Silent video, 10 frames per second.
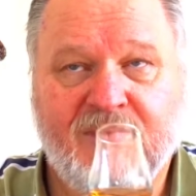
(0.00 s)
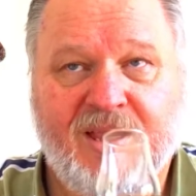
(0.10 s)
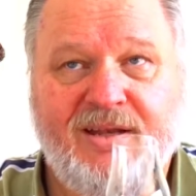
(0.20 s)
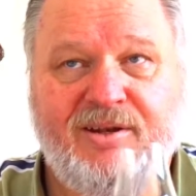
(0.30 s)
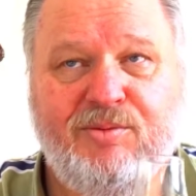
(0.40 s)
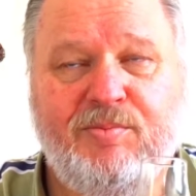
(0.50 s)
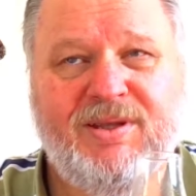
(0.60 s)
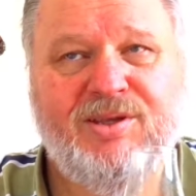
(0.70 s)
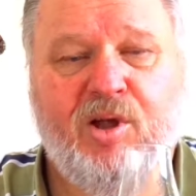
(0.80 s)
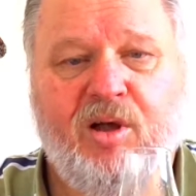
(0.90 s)
A little
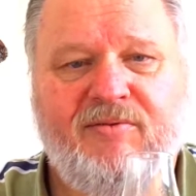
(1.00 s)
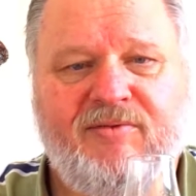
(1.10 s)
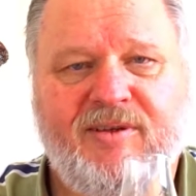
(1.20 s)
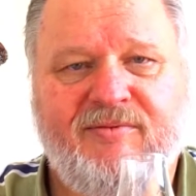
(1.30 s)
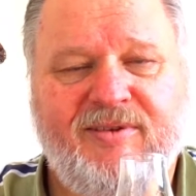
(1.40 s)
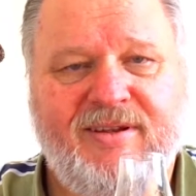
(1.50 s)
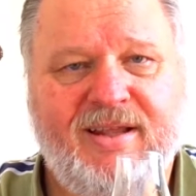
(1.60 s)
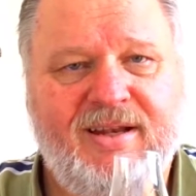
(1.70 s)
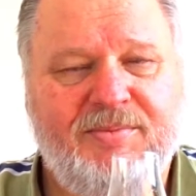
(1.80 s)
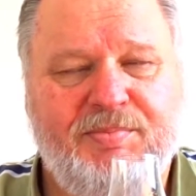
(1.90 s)
bit of
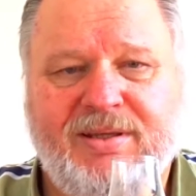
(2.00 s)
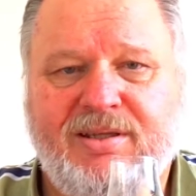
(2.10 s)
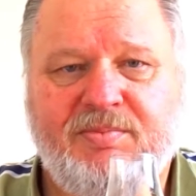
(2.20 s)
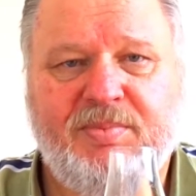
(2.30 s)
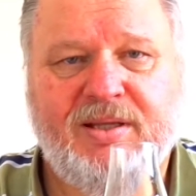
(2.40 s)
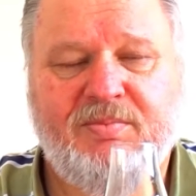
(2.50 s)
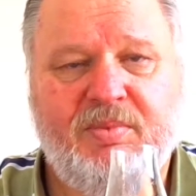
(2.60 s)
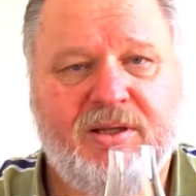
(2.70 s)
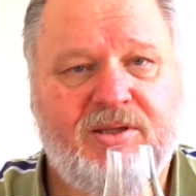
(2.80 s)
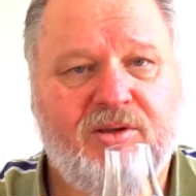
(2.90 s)
vanilla,
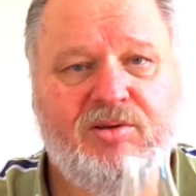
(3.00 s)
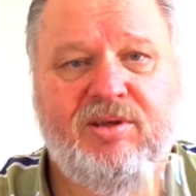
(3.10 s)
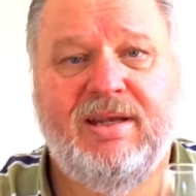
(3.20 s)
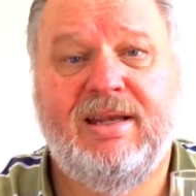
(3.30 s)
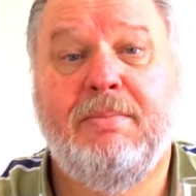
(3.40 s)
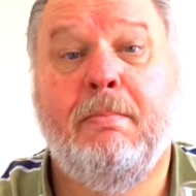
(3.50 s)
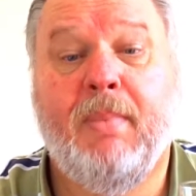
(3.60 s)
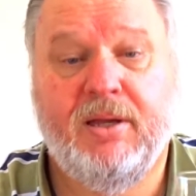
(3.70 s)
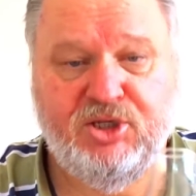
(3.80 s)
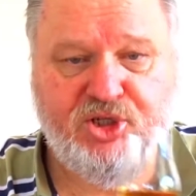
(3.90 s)
but not really
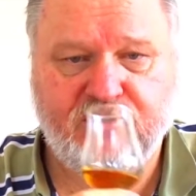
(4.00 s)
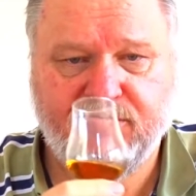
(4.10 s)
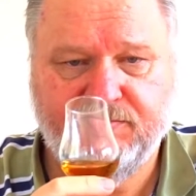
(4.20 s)
much.